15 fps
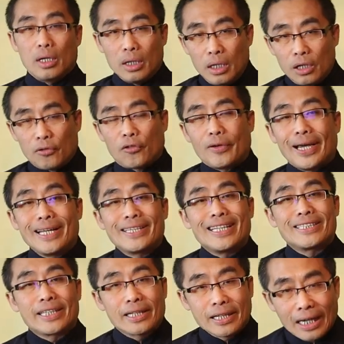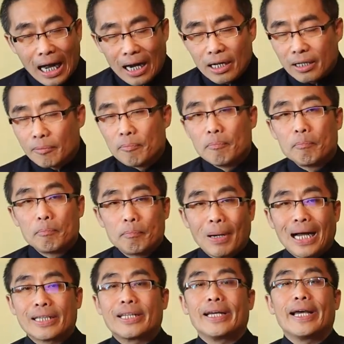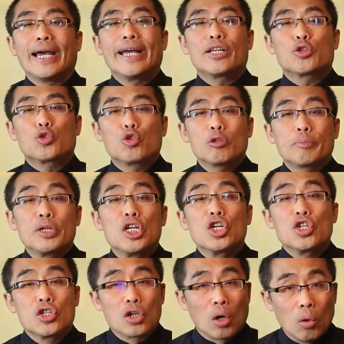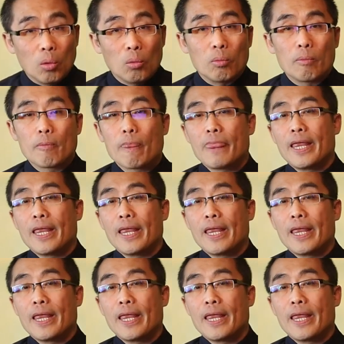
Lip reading: If it is Gang, but it should be Rou,